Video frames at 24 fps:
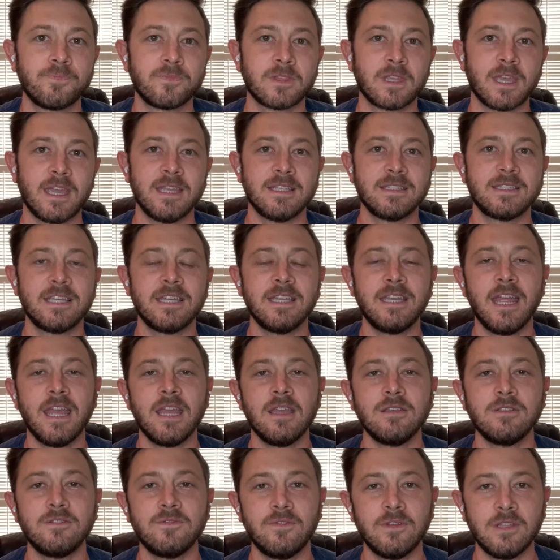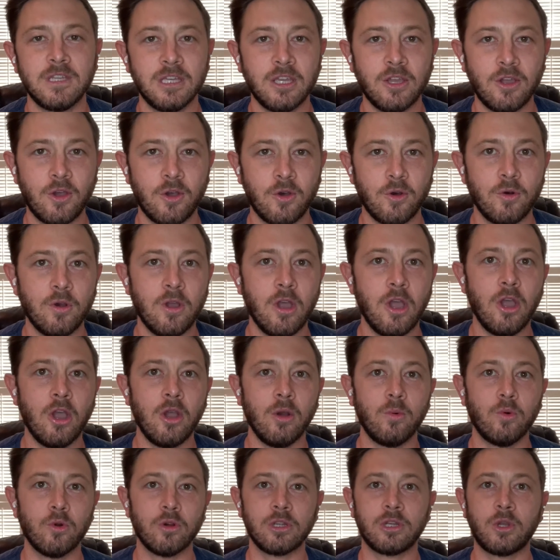In today's video,
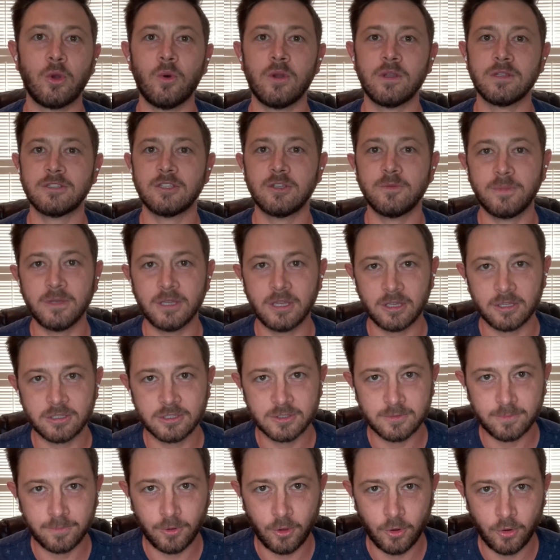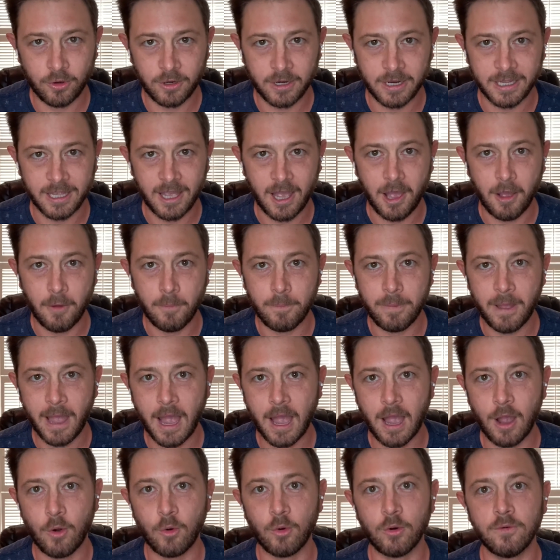we're going to be exploring a
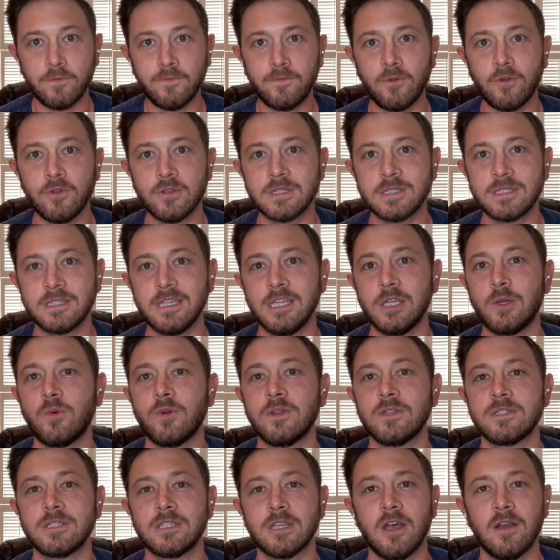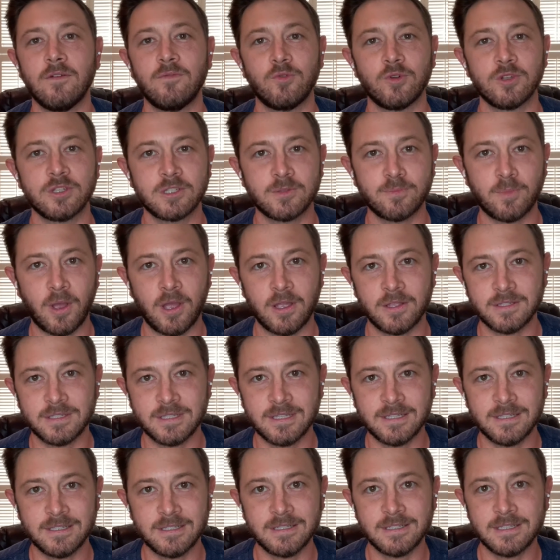powerful sequence of
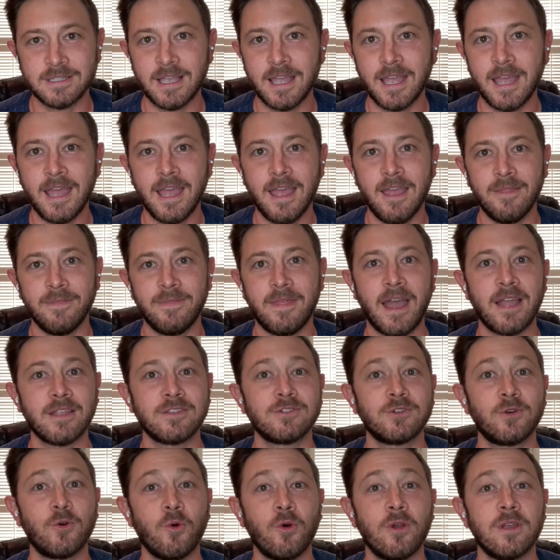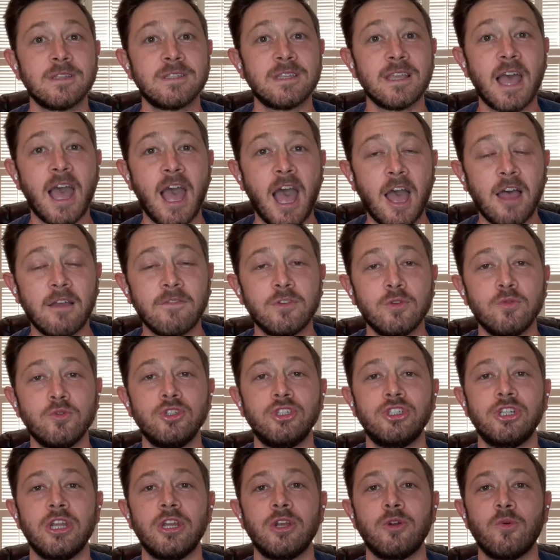responses that's going to have you
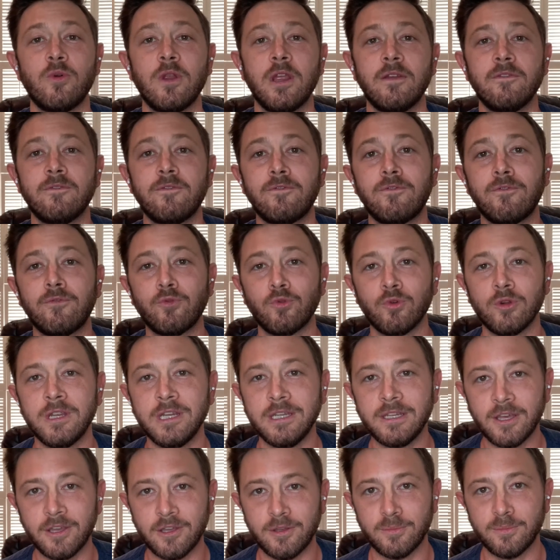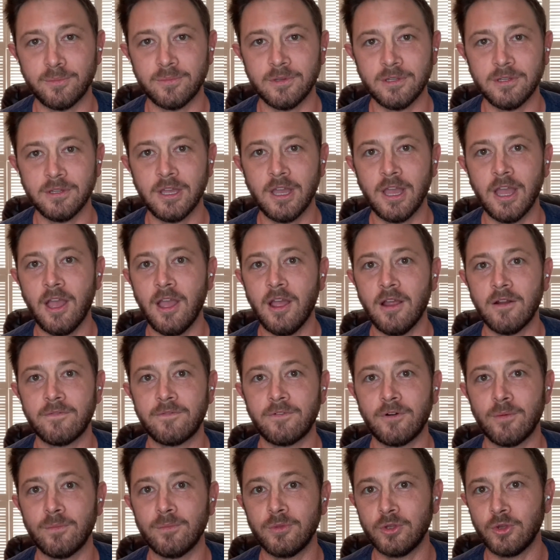generate freedom
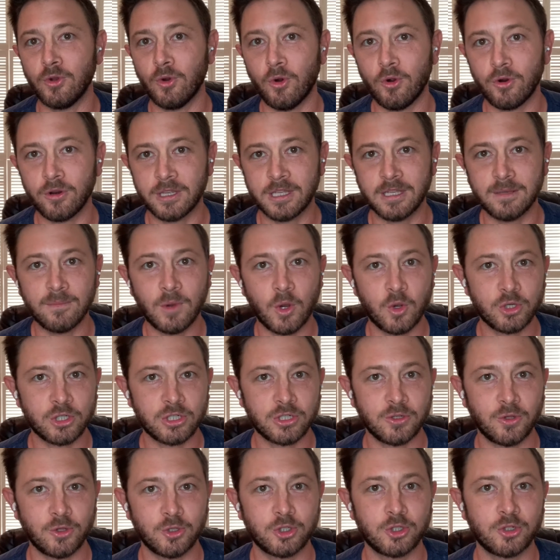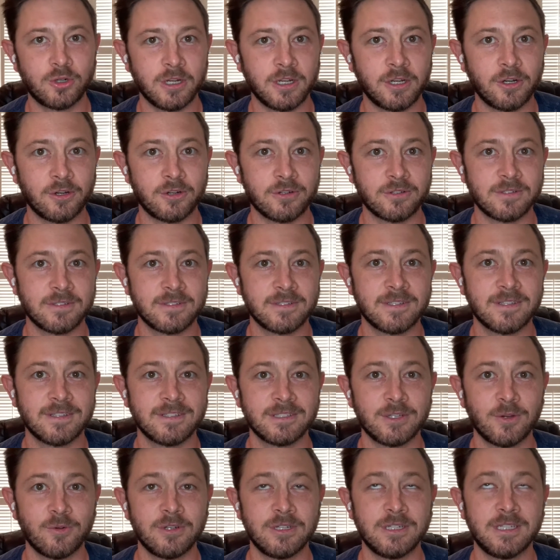from your emotional triggers.
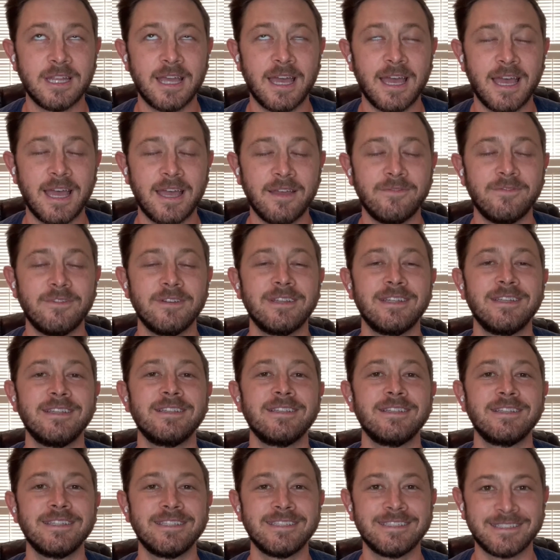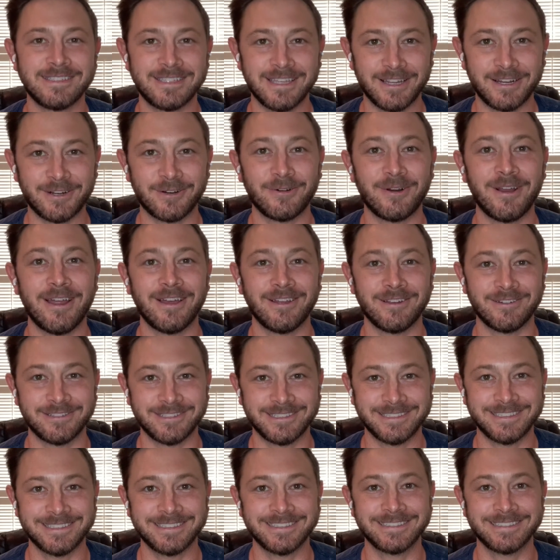So definitely stick around.